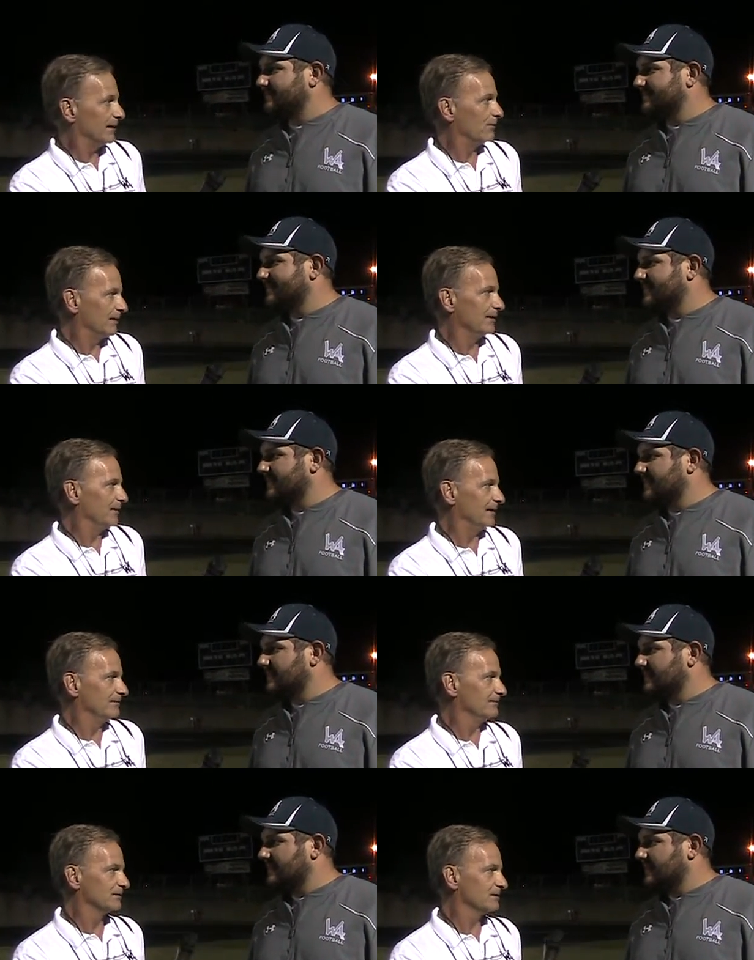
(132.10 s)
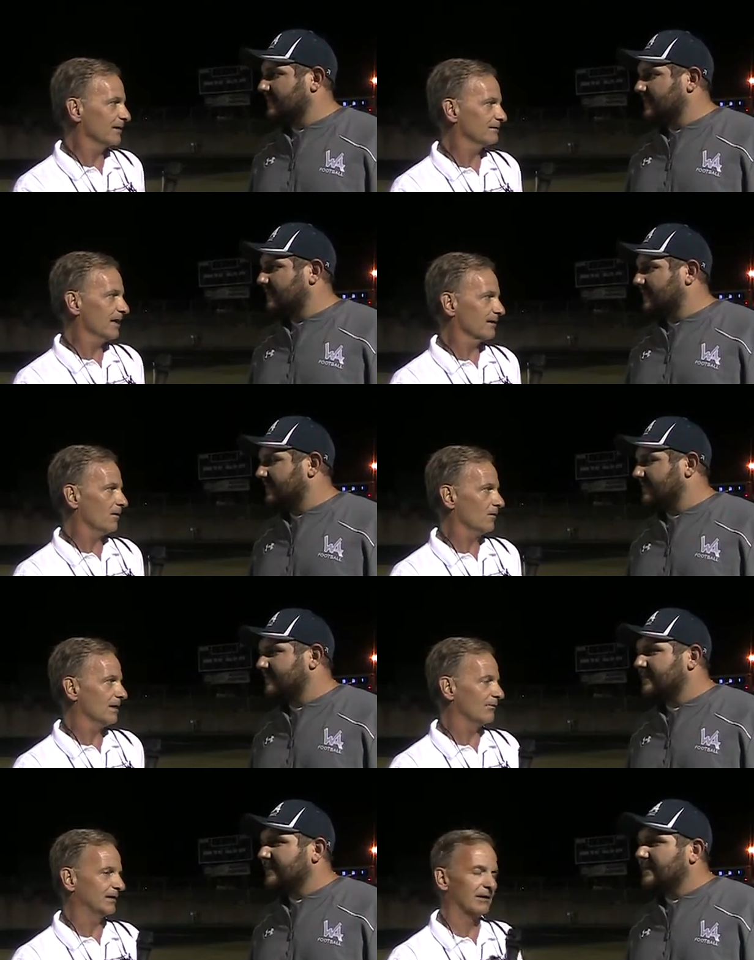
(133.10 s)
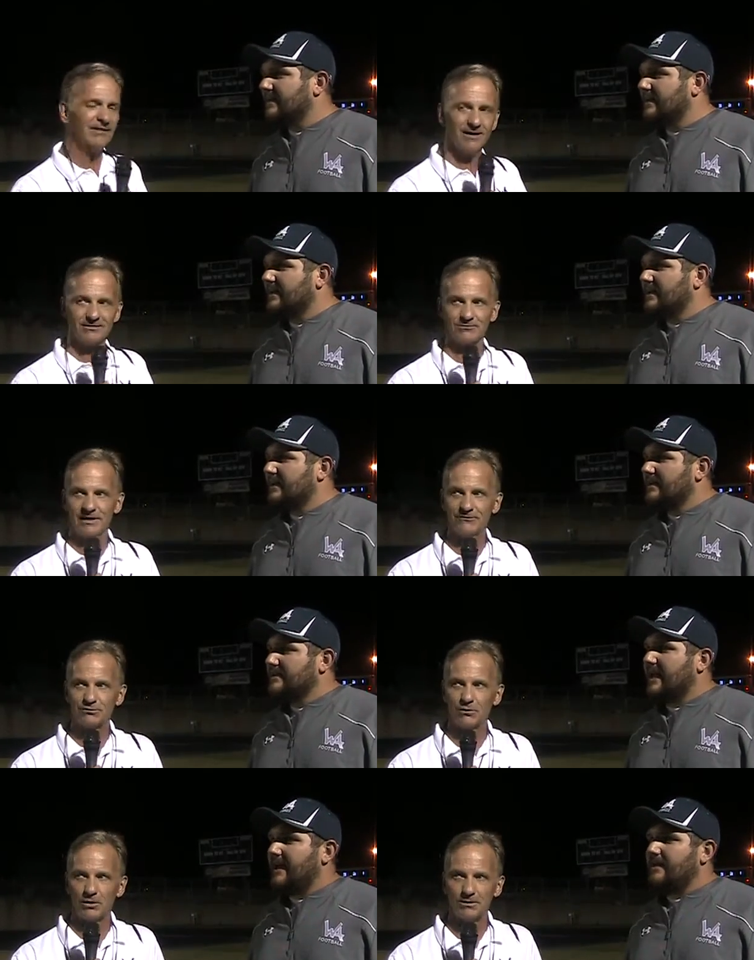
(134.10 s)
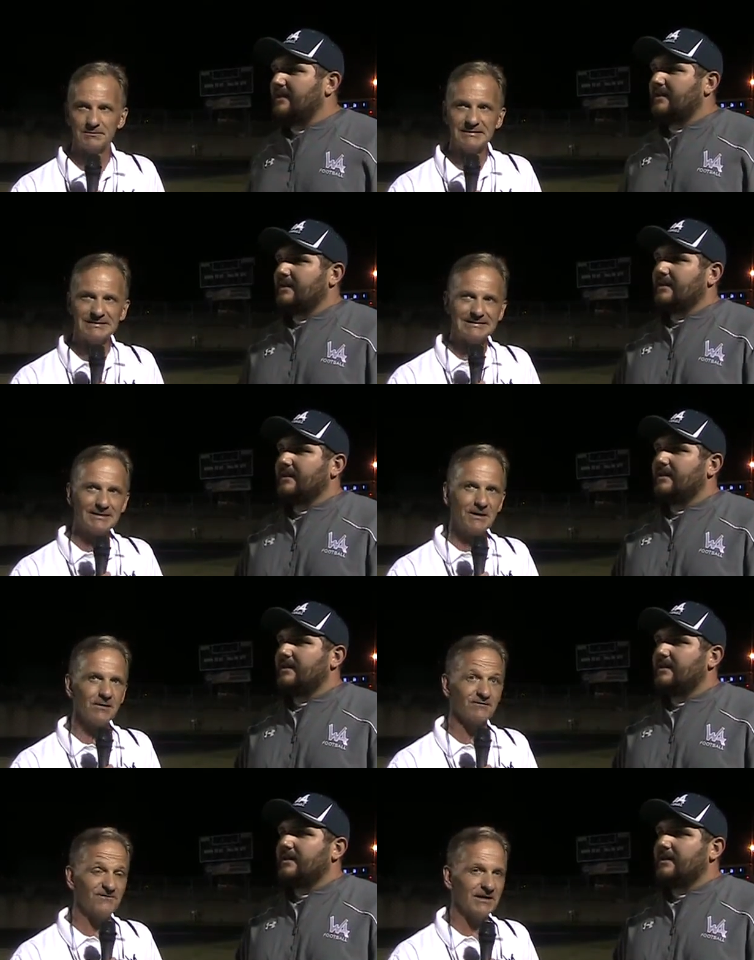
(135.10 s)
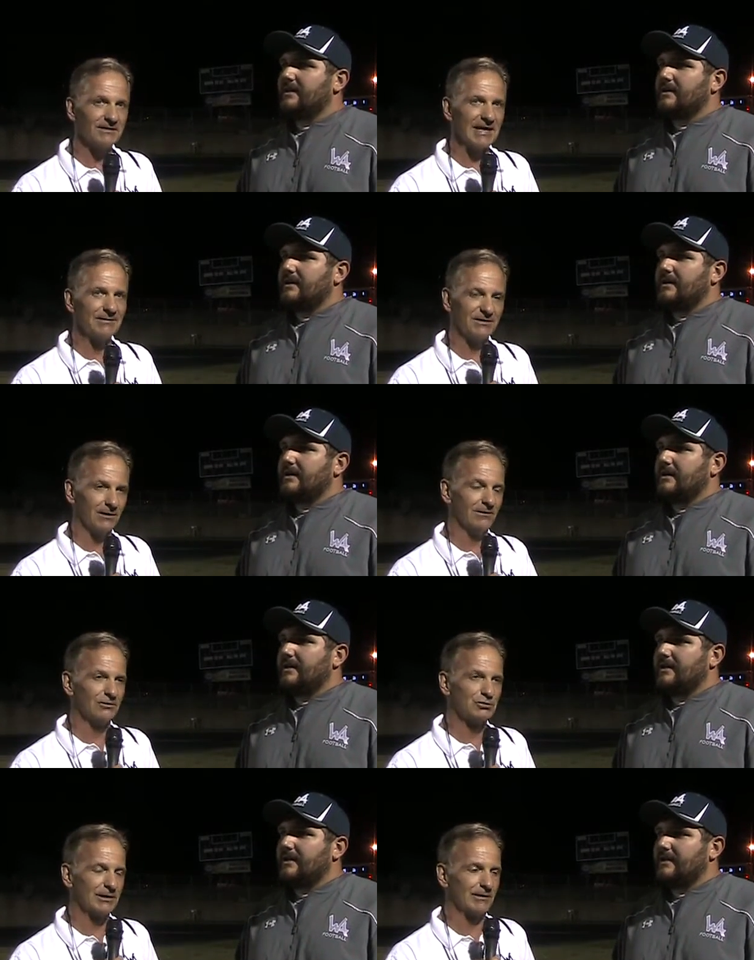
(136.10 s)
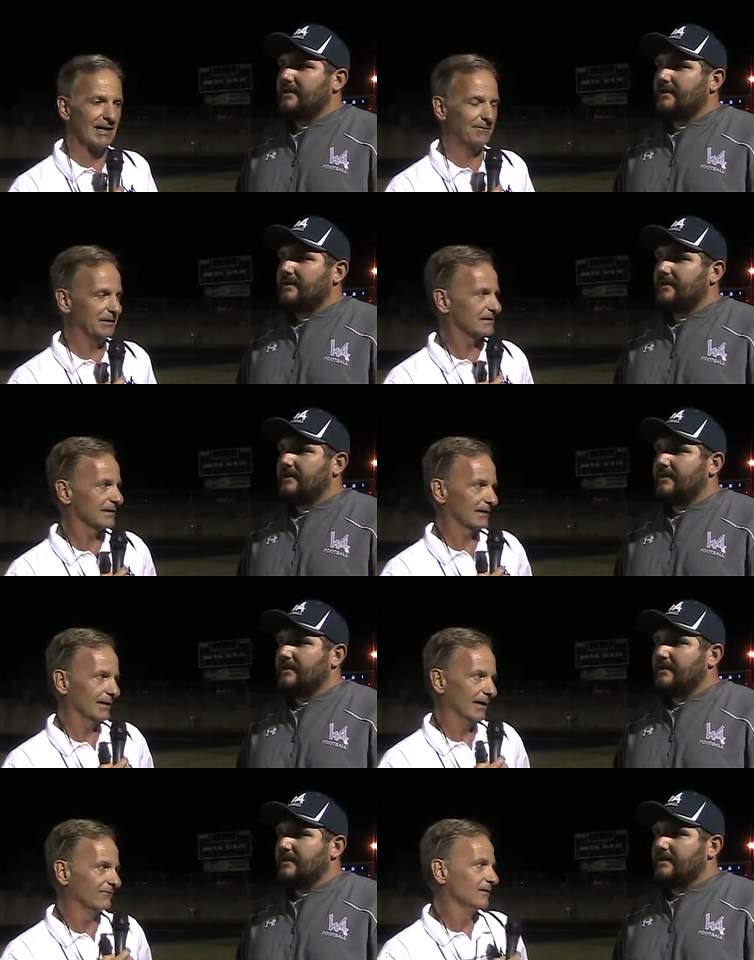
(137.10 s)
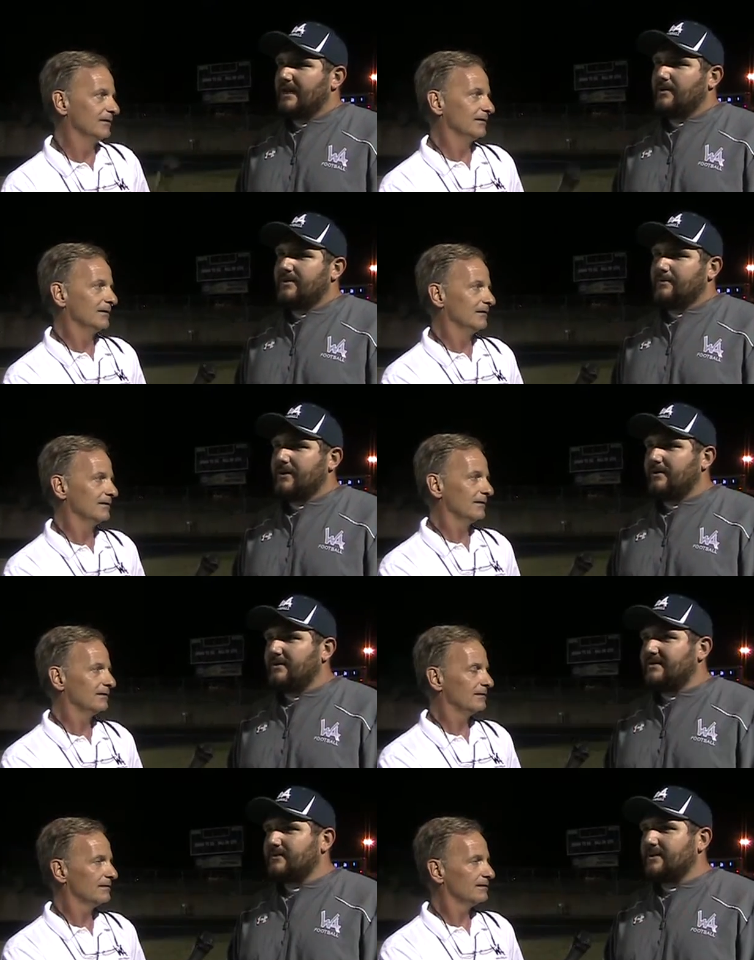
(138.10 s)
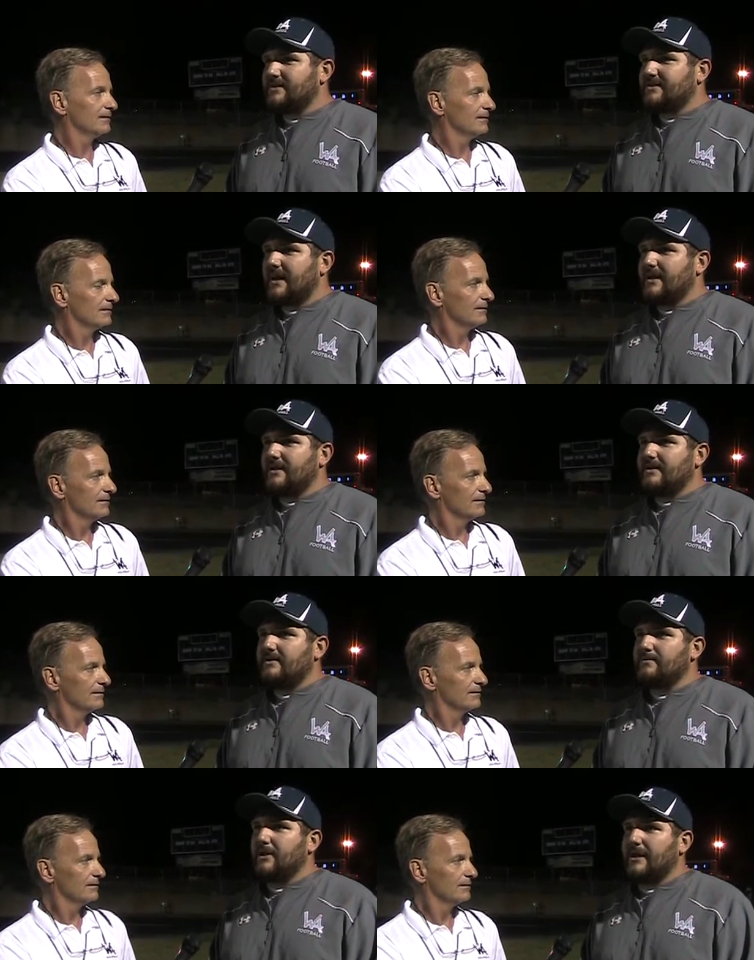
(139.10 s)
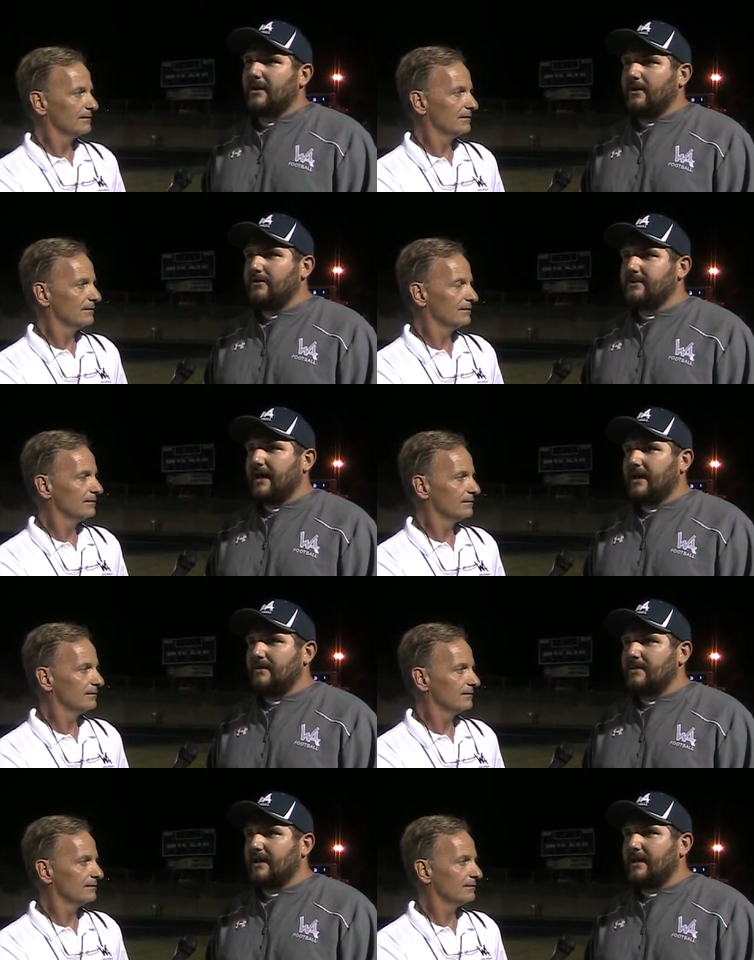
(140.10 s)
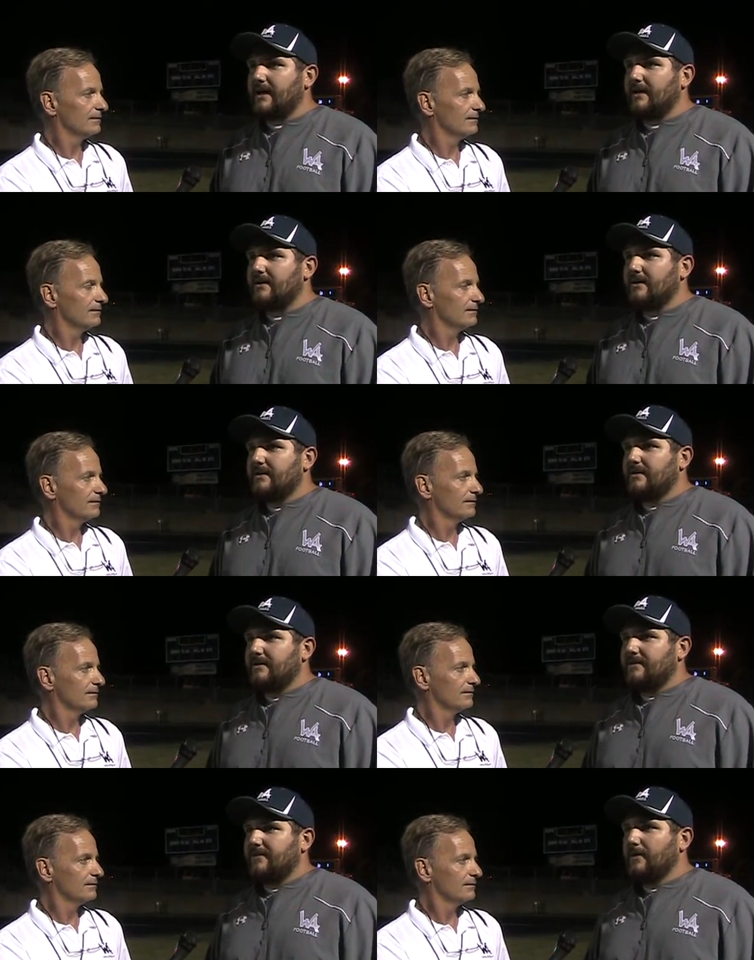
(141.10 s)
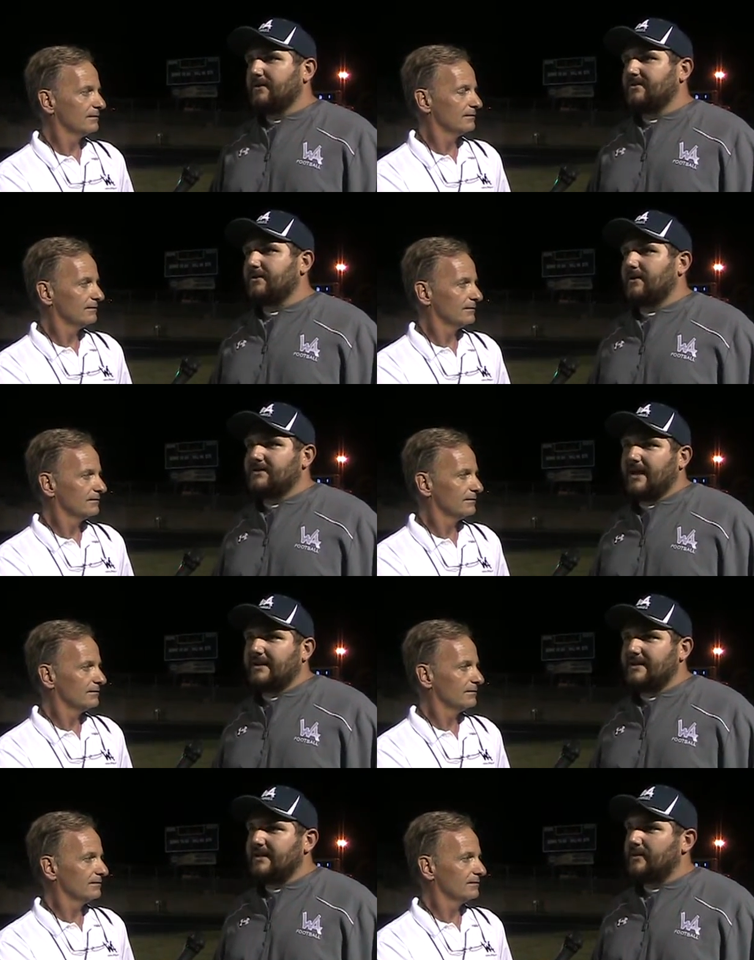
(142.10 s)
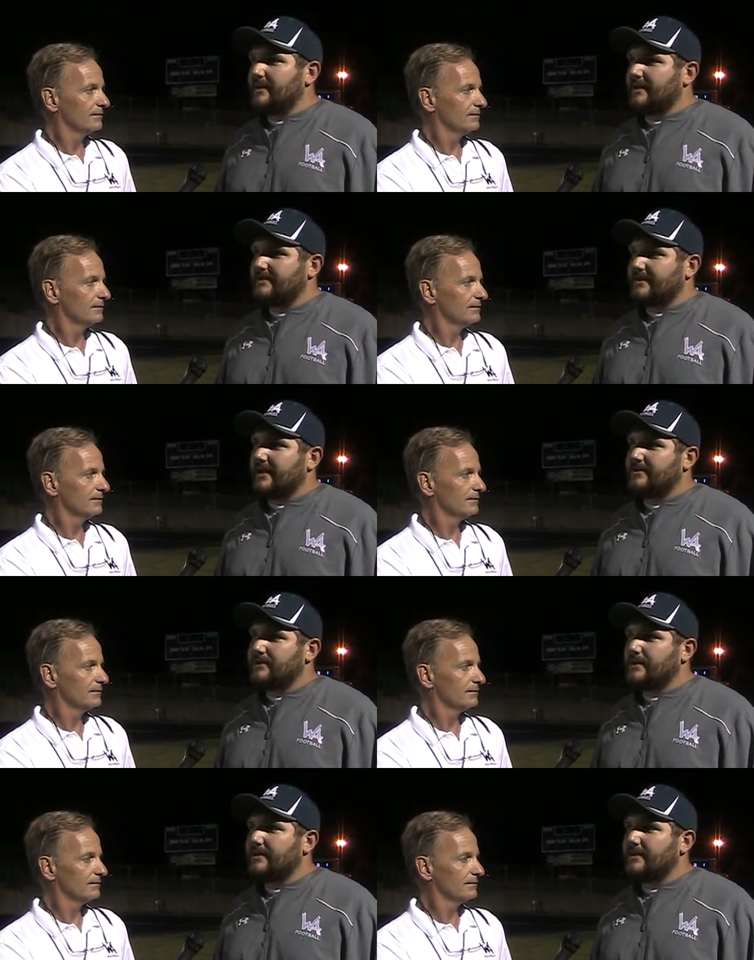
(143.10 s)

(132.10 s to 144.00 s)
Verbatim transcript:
Speaker 1: mean, what do you? I mean, there's not not a whole lot we can do. I thought the refs were. Yeah. They called a fair game, but they're a little trigger happy in the second half.
Speaker 2: Yeah, with the penalties, we just got to play our own game and focus on our technique when it gets down to it